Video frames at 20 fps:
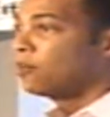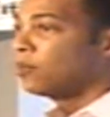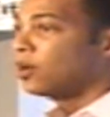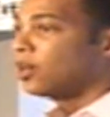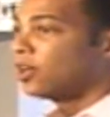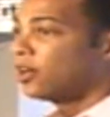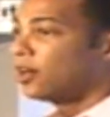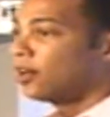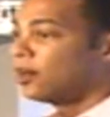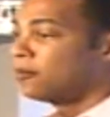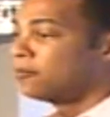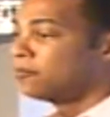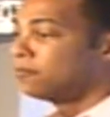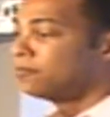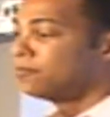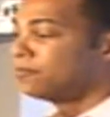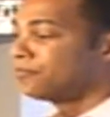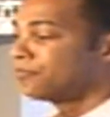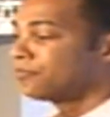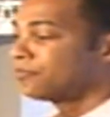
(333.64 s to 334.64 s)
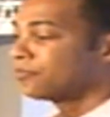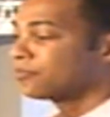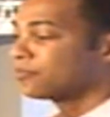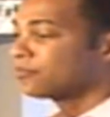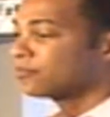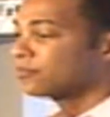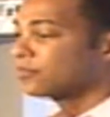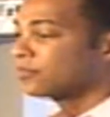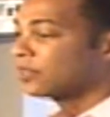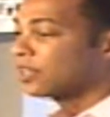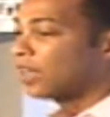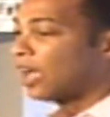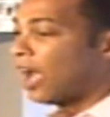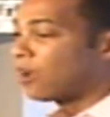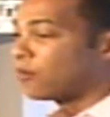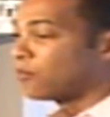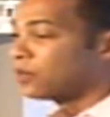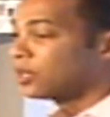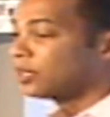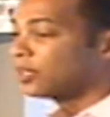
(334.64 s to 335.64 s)
But um,
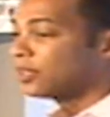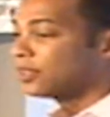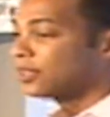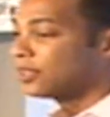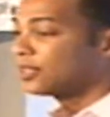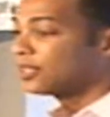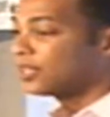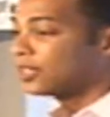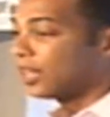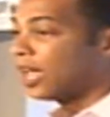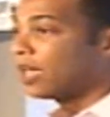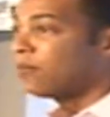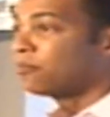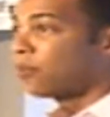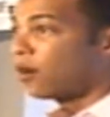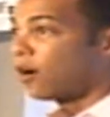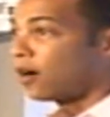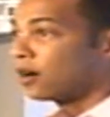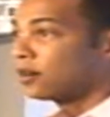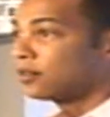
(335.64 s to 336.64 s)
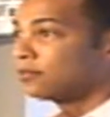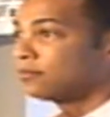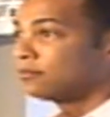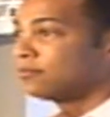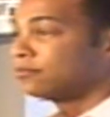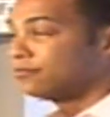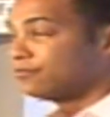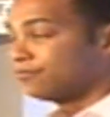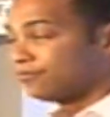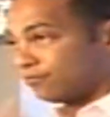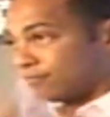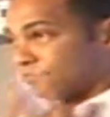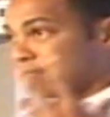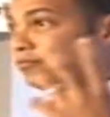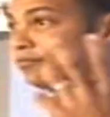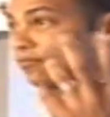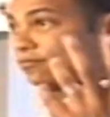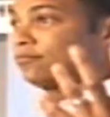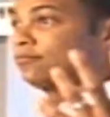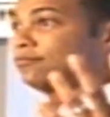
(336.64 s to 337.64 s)
I really think the gay part,
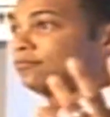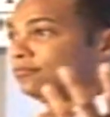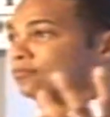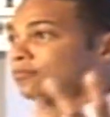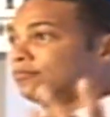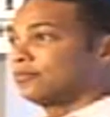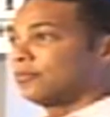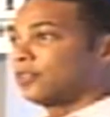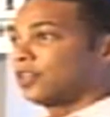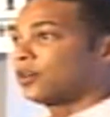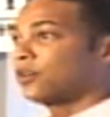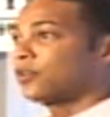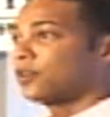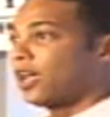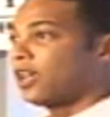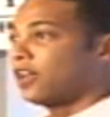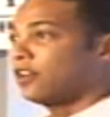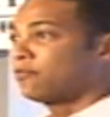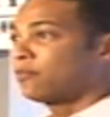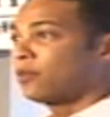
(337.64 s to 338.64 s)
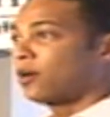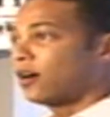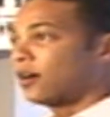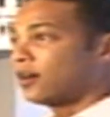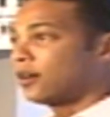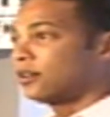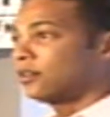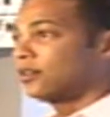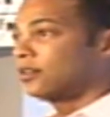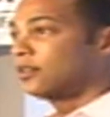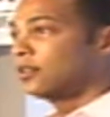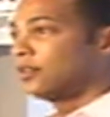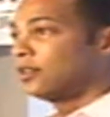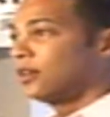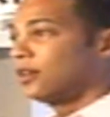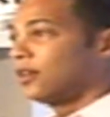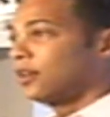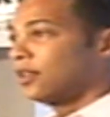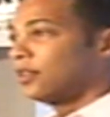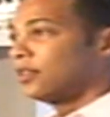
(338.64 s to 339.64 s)
the creative part,
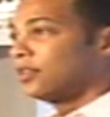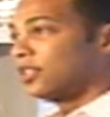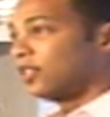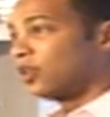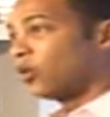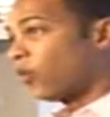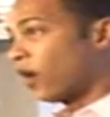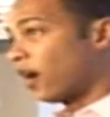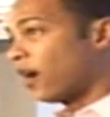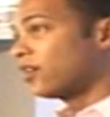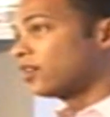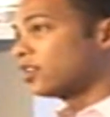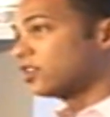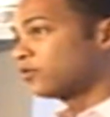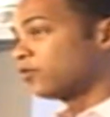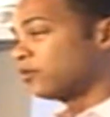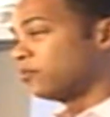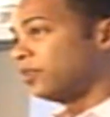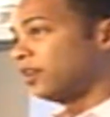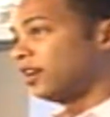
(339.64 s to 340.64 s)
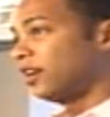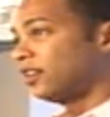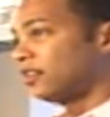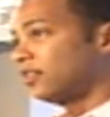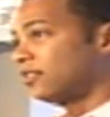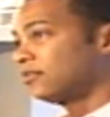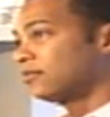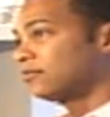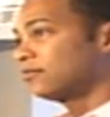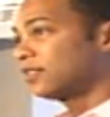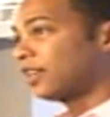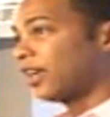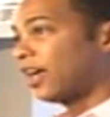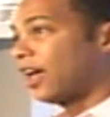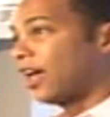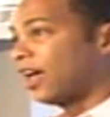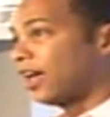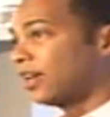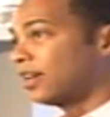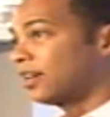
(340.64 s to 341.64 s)
the awareness from being
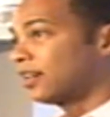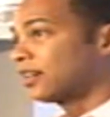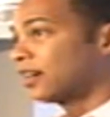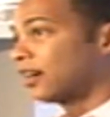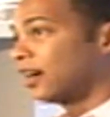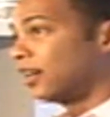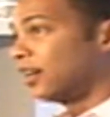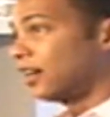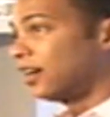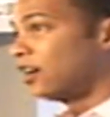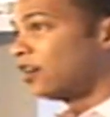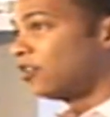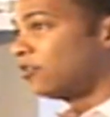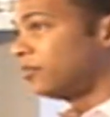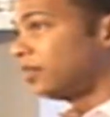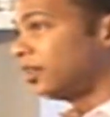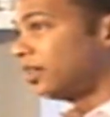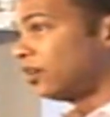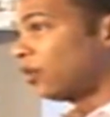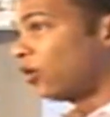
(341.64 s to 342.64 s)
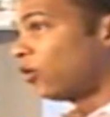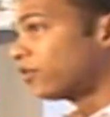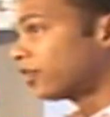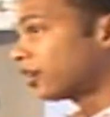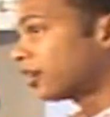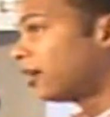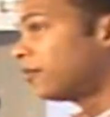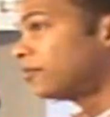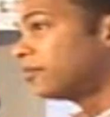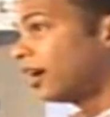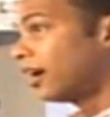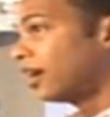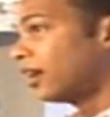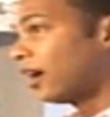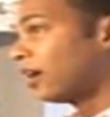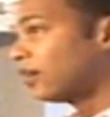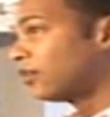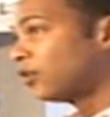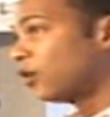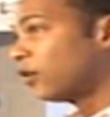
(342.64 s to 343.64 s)
gay kind of helped me overcome that.
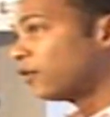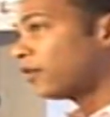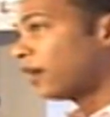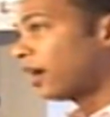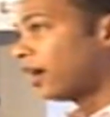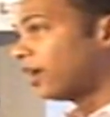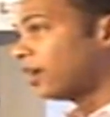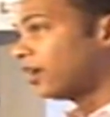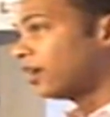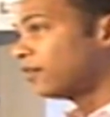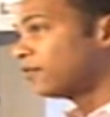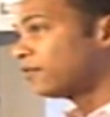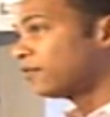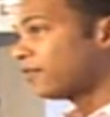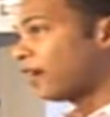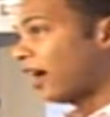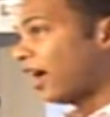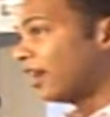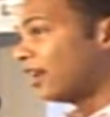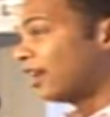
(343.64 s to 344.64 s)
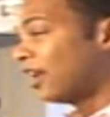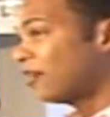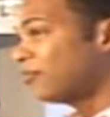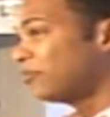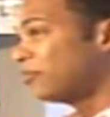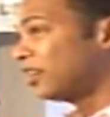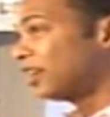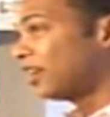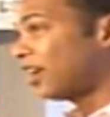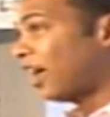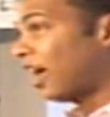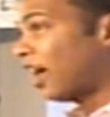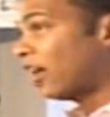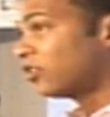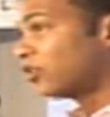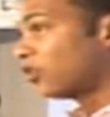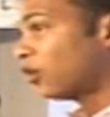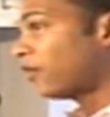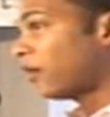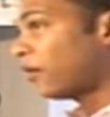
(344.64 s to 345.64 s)
I don't know if I if I had not been gay, I
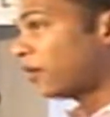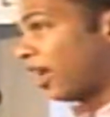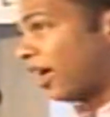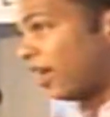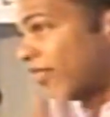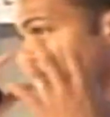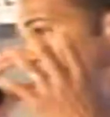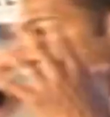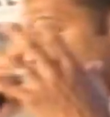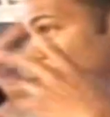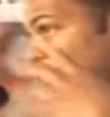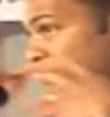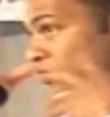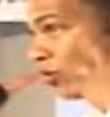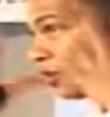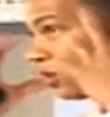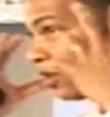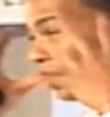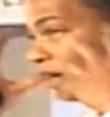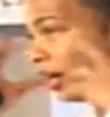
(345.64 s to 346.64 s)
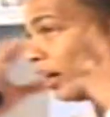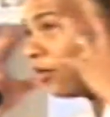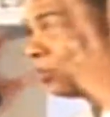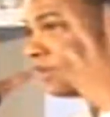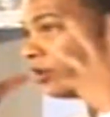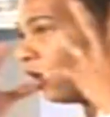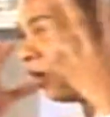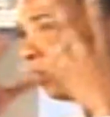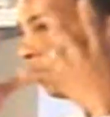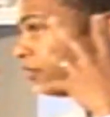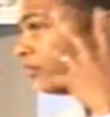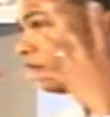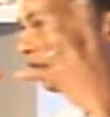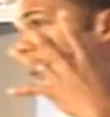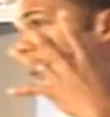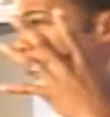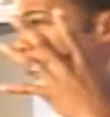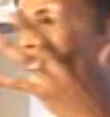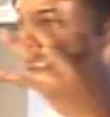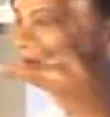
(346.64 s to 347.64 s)
don't know if I would have had the same sort of thing. I don't know.
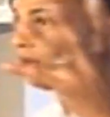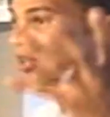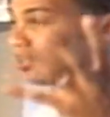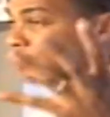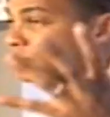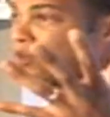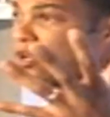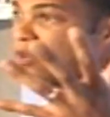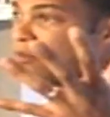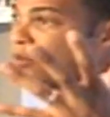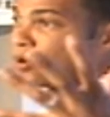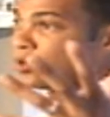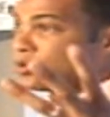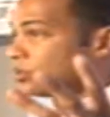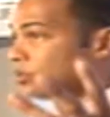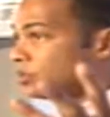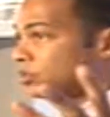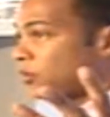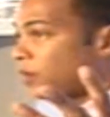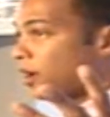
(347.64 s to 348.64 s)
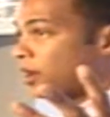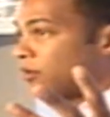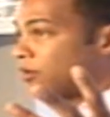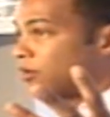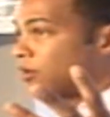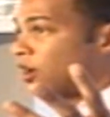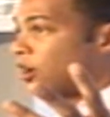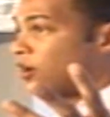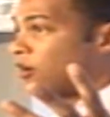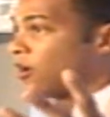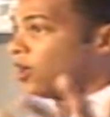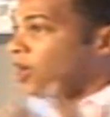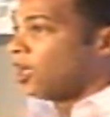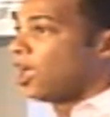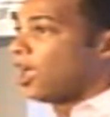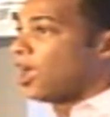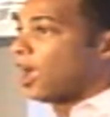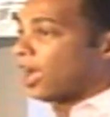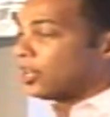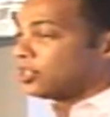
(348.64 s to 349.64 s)
I'm not a straight person, so I don't know.
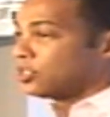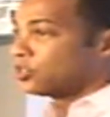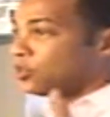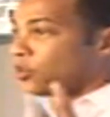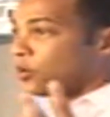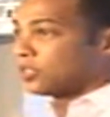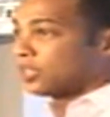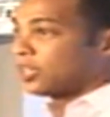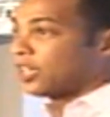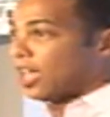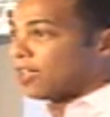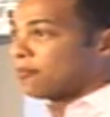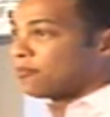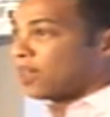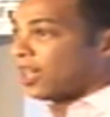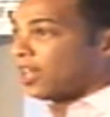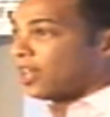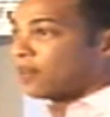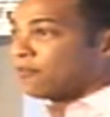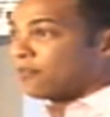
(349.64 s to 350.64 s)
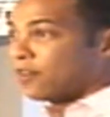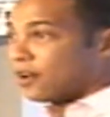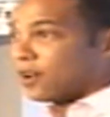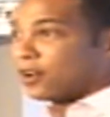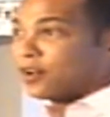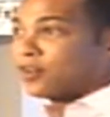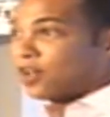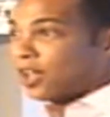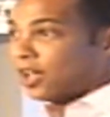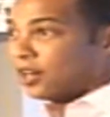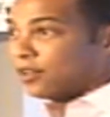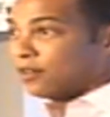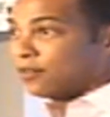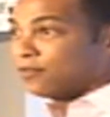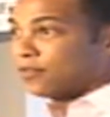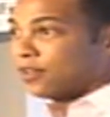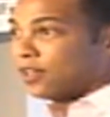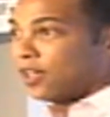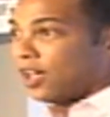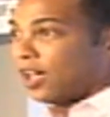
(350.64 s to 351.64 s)
I just know as a gay man, I'm very
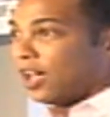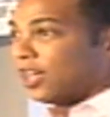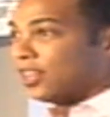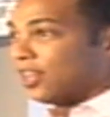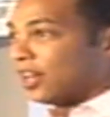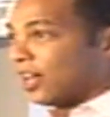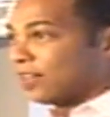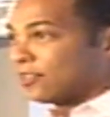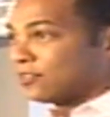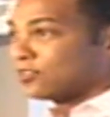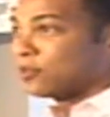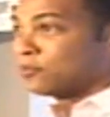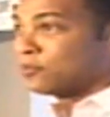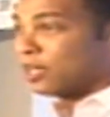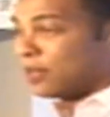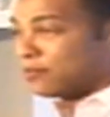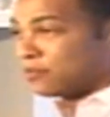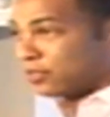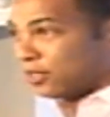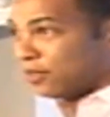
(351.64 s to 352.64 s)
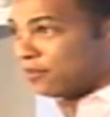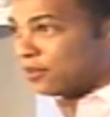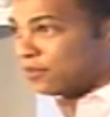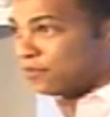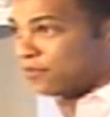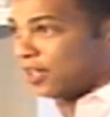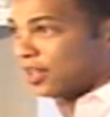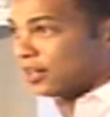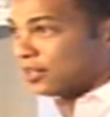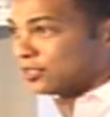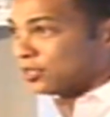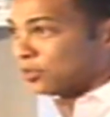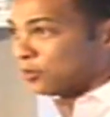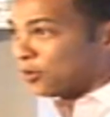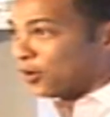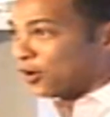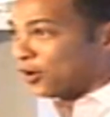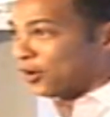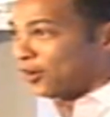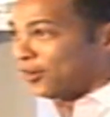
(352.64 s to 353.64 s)
creative, and that I sometimes live in a fantasy
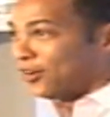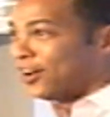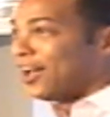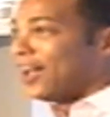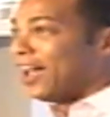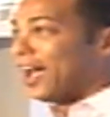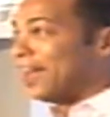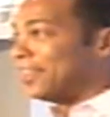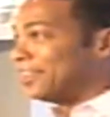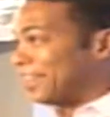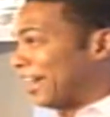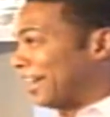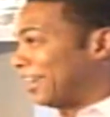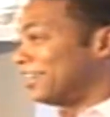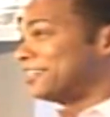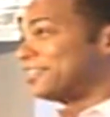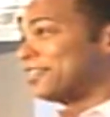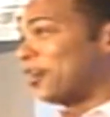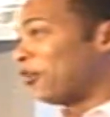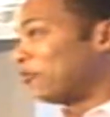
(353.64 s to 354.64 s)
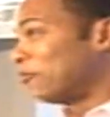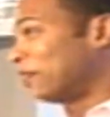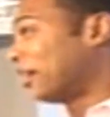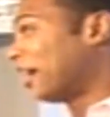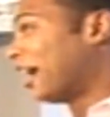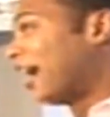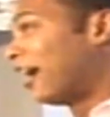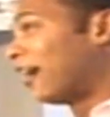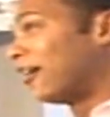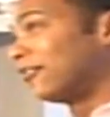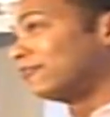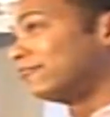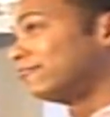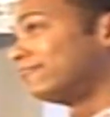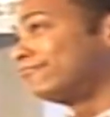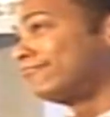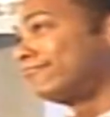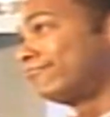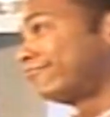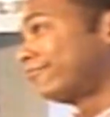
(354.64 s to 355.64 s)
world, and that has helped me out,
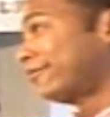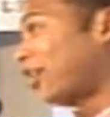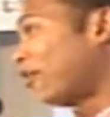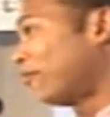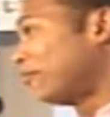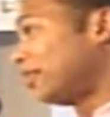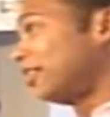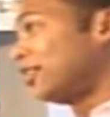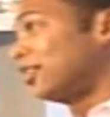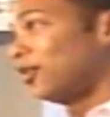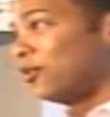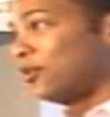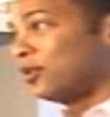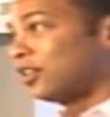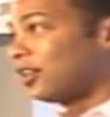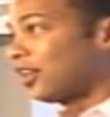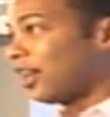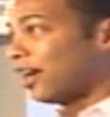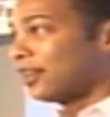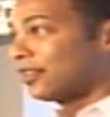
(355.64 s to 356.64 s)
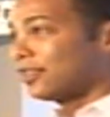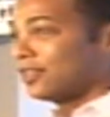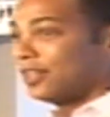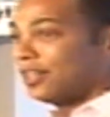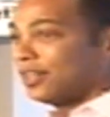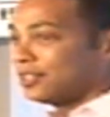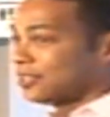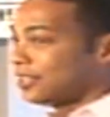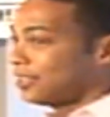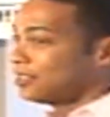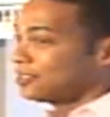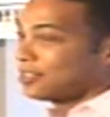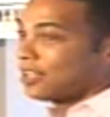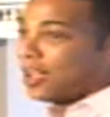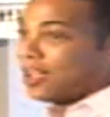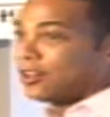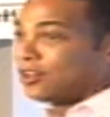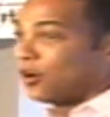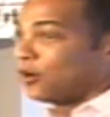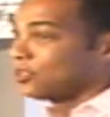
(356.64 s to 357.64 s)
helped me deal with a lot of things. It,
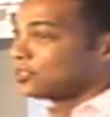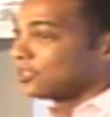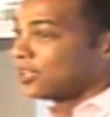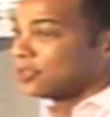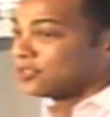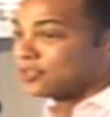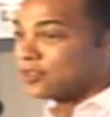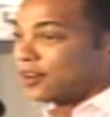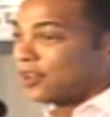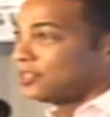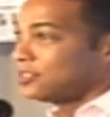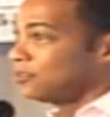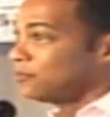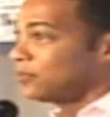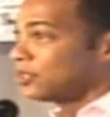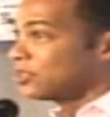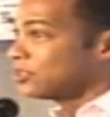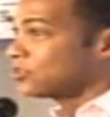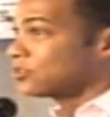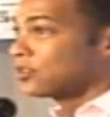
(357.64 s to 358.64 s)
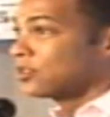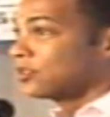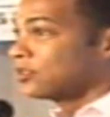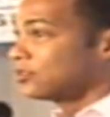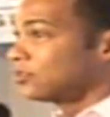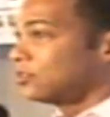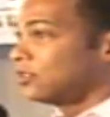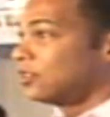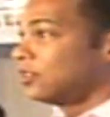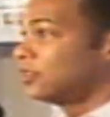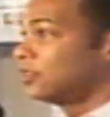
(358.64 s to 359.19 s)
I know it sounds crazy, but it's true.